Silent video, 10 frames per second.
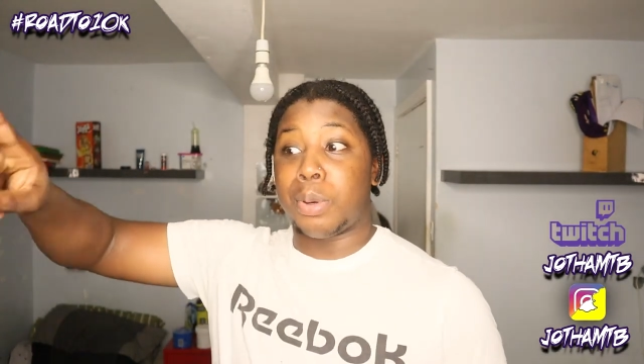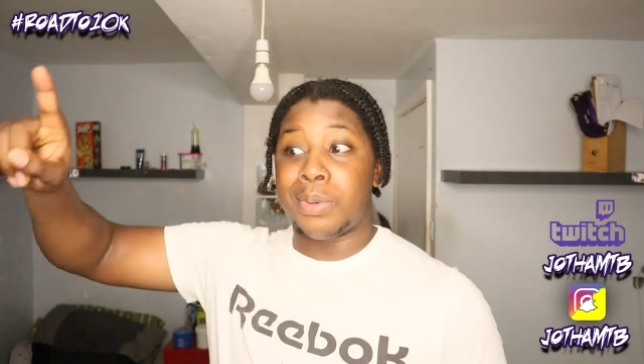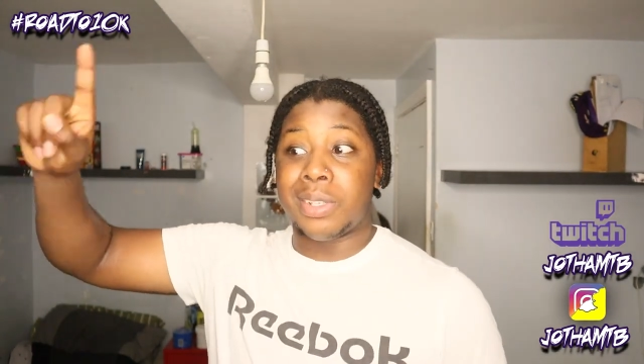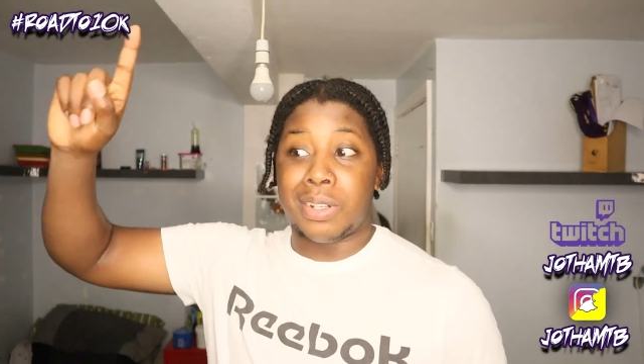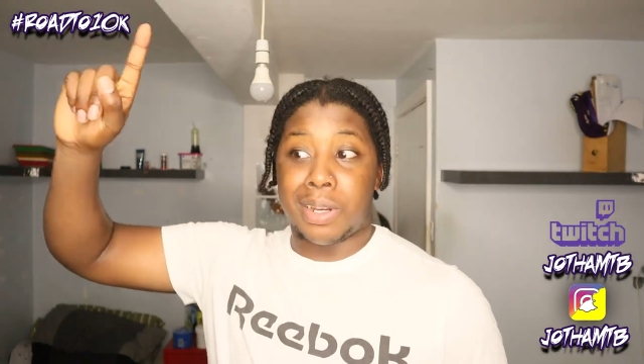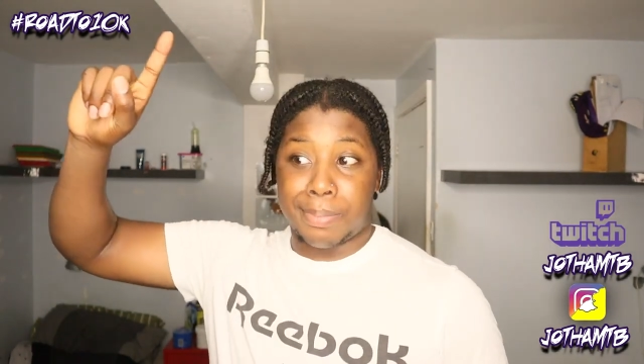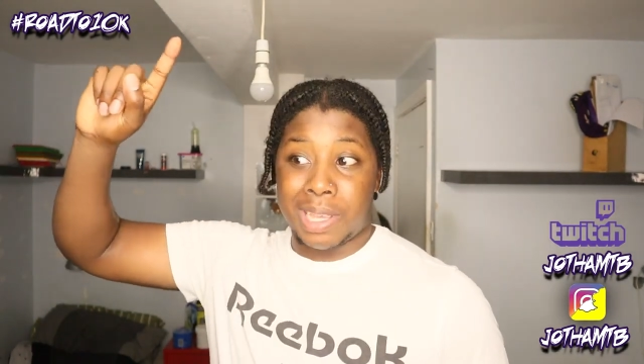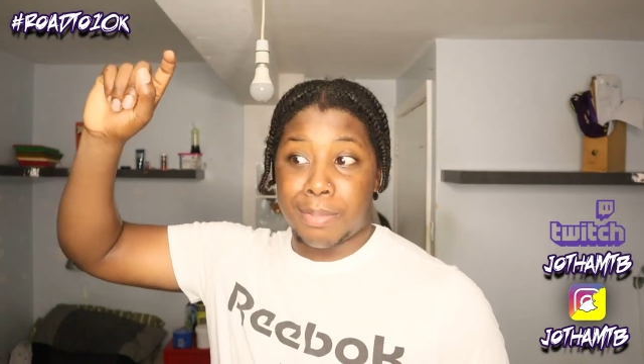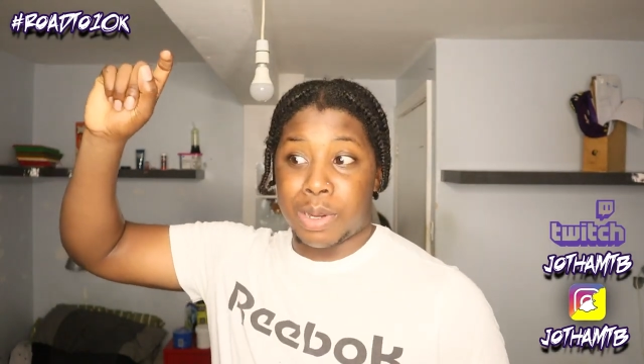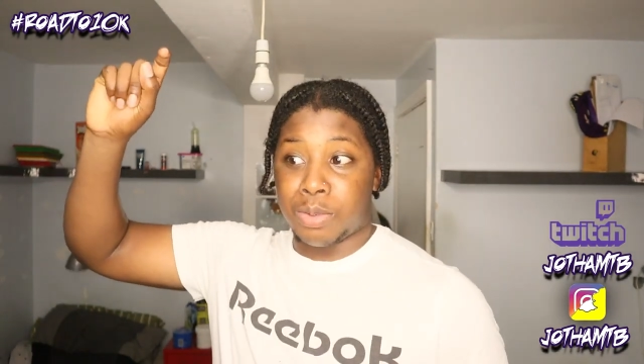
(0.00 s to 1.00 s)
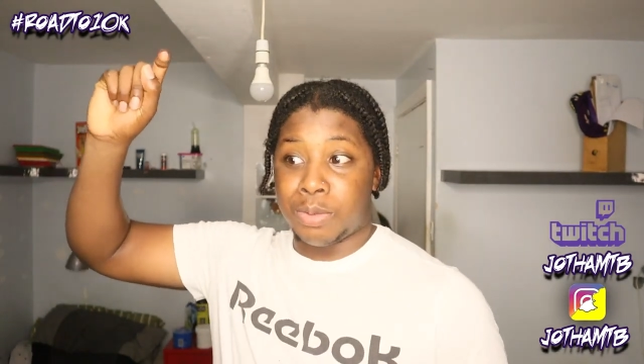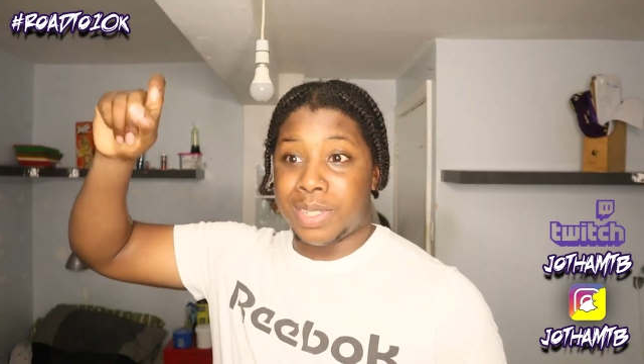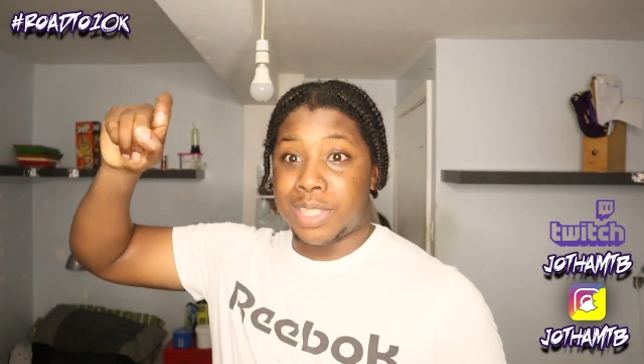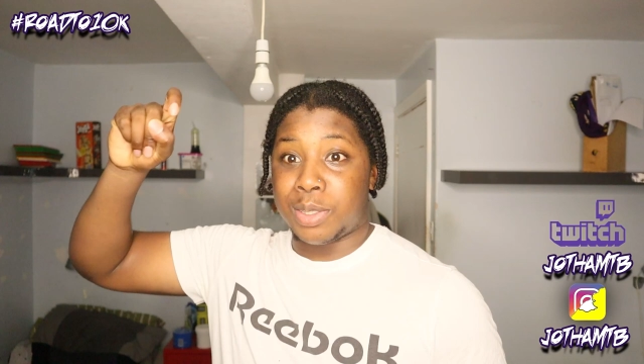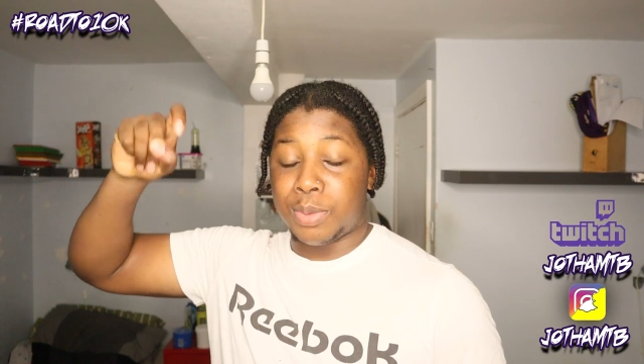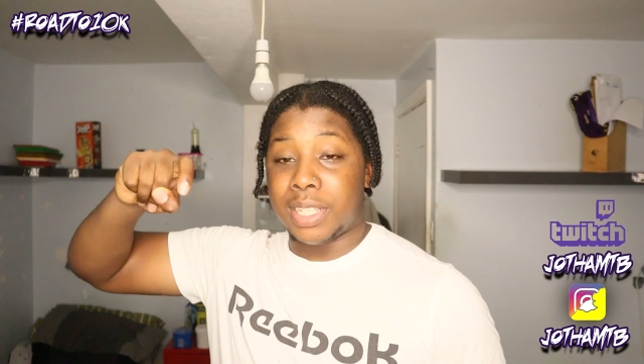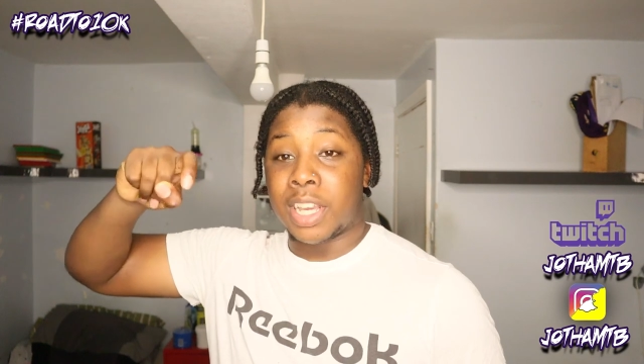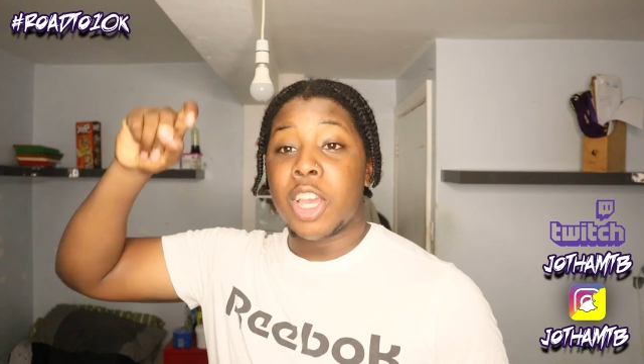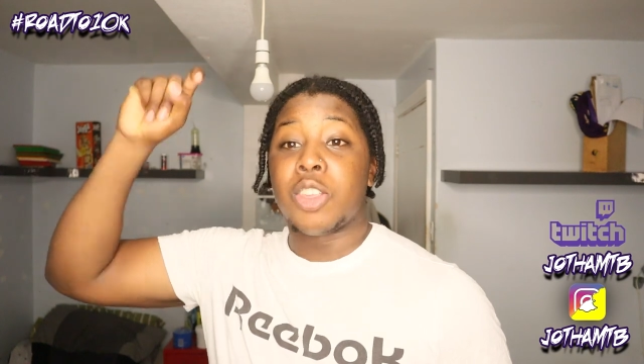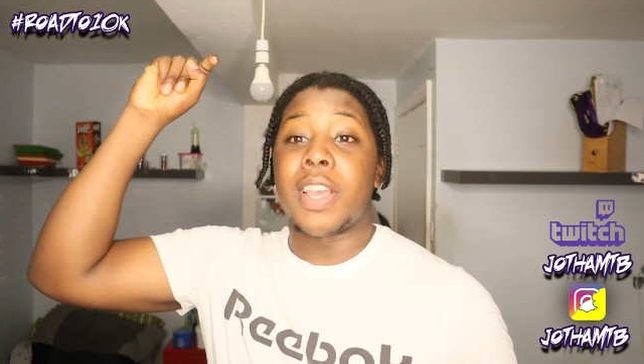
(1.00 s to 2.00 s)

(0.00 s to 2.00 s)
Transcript: probably gonna paint my room this week.